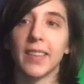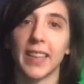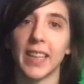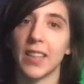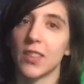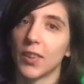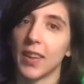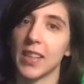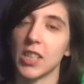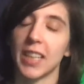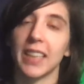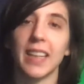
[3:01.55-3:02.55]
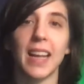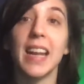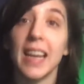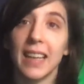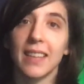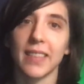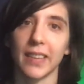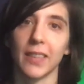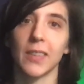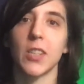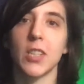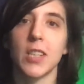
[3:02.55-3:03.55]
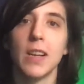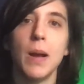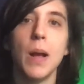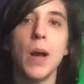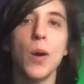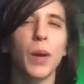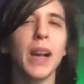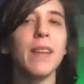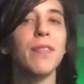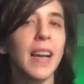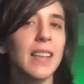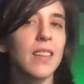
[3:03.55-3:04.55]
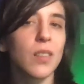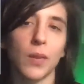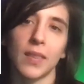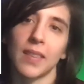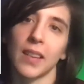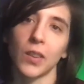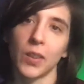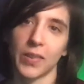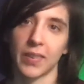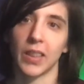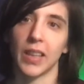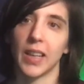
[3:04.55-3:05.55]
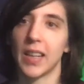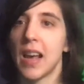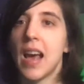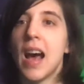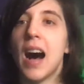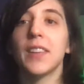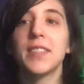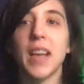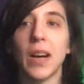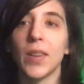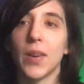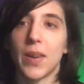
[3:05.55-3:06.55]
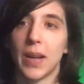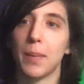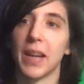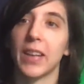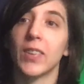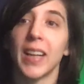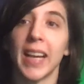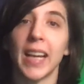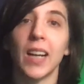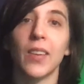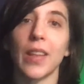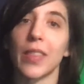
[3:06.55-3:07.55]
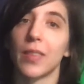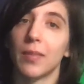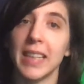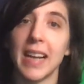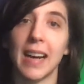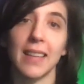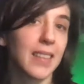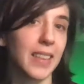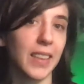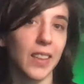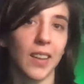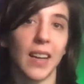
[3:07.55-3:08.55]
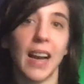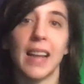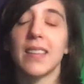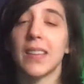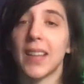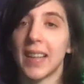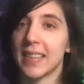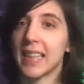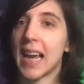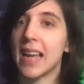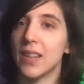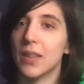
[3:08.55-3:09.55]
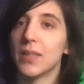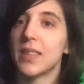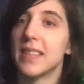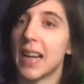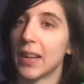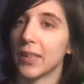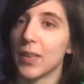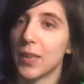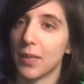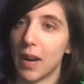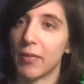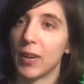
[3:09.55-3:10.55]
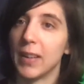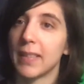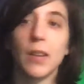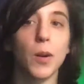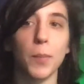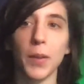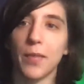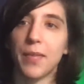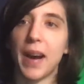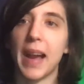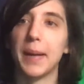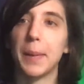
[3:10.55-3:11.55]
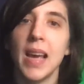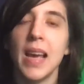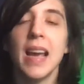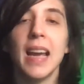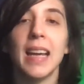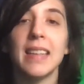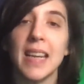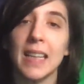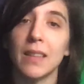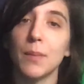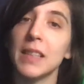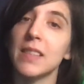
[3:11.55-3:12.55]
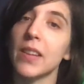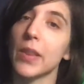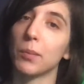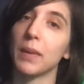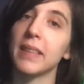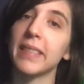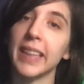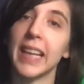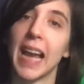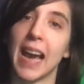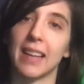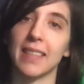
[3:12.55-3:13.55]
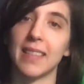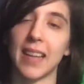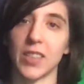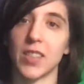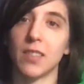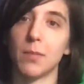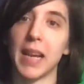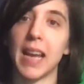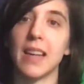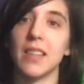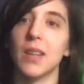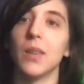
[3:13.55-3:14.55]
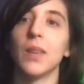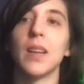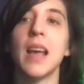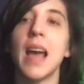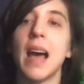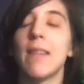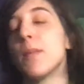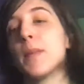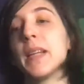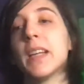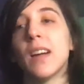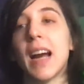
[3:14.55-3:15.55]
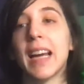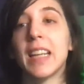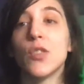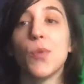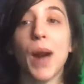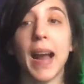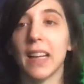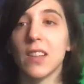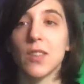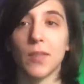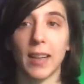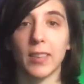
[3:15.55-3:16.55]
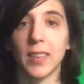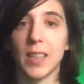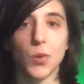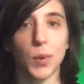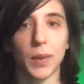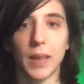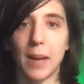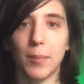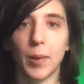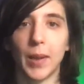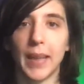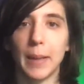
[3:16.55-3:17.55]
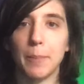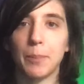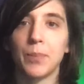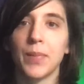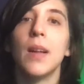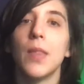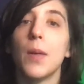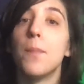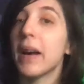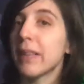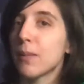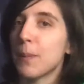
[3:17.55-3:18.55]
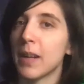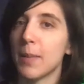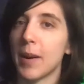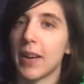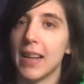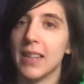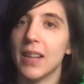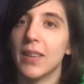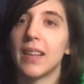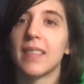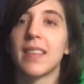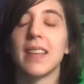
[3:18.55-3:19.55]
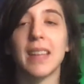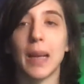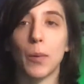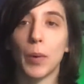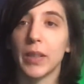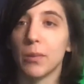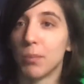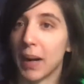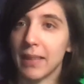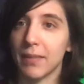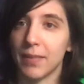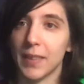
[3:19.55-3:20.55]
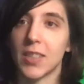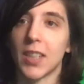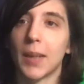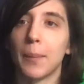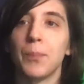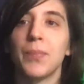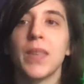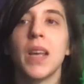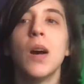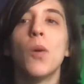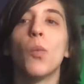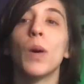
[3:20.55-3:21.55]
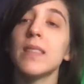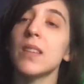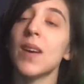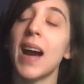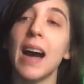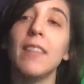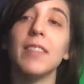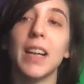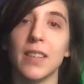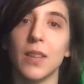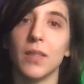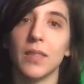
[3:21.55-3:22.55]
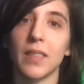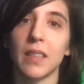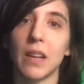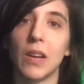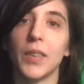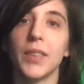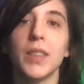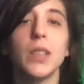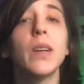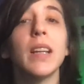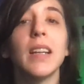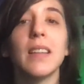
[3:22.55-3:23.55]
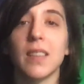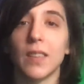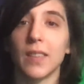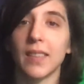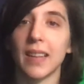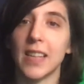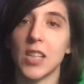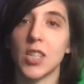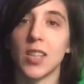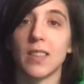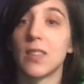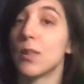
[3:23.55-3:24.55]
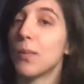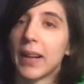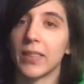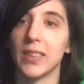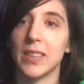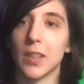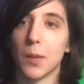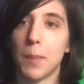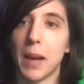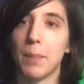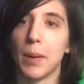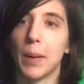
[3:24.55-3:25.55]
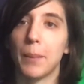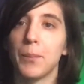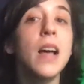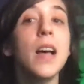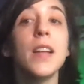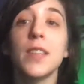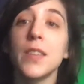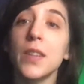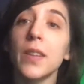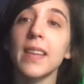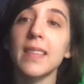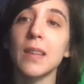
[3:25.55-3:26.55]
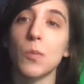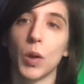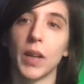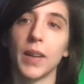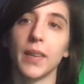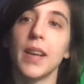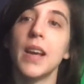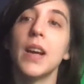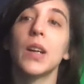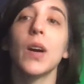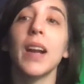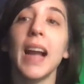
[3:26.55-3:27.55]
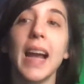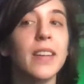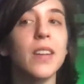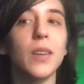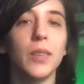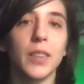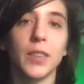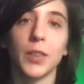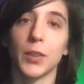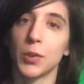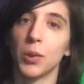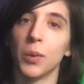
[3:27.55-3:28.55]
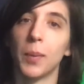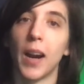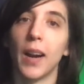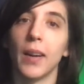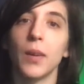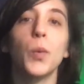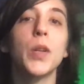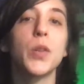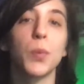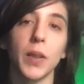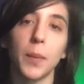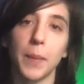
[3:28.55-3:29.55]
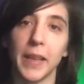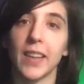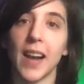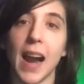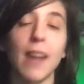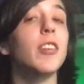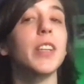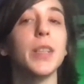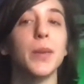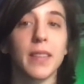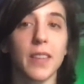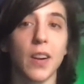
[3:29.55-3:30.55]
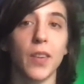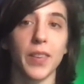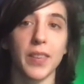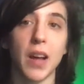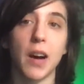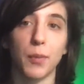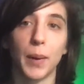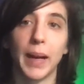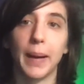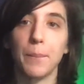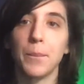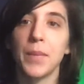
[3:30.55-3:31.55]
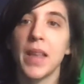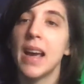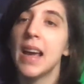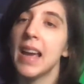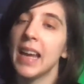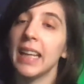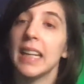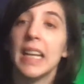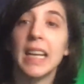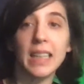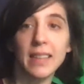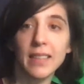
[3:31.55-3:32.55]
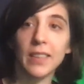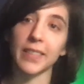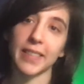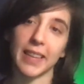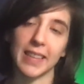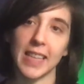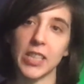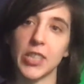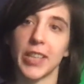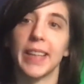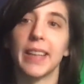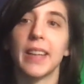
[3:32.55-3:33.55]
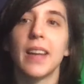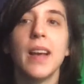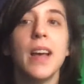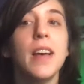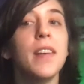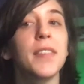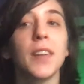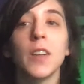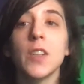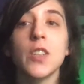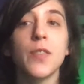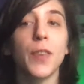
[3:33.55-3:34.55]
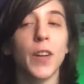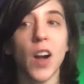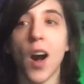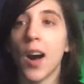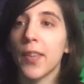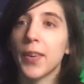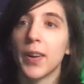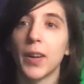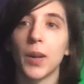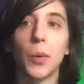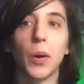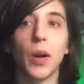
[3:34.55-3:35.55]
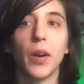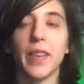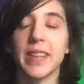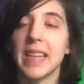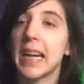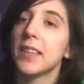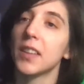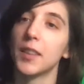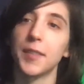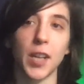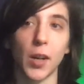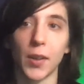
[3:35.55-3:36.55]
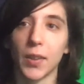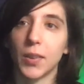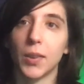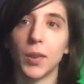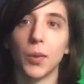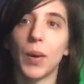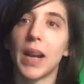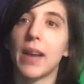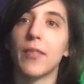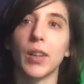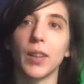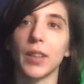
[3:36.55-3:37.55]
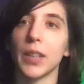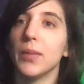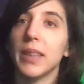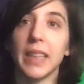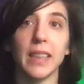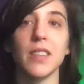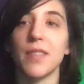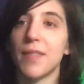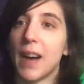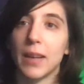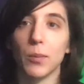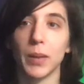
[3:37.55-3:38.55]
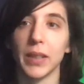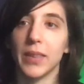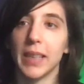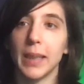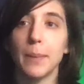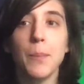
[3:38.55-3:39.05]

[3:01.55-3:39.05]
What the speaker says: and integration and hit search. When I find a source that looks good, I'll download it by clicking on the three dots here and selecting EndNote to download the reference and open the file. It takes me to the recently added section of my EndNote, and from here I can drag it directly into a library. The best part about EndNote is the Cite While You Write feature. Once you have EndNote installed, you can insert citations directly to your paper. To do this in Word, go to EndNote in your toolbar, which will appear after you install the software. Hit Insert Citation, search for an author or the title of an article, whatever you need to find what you need,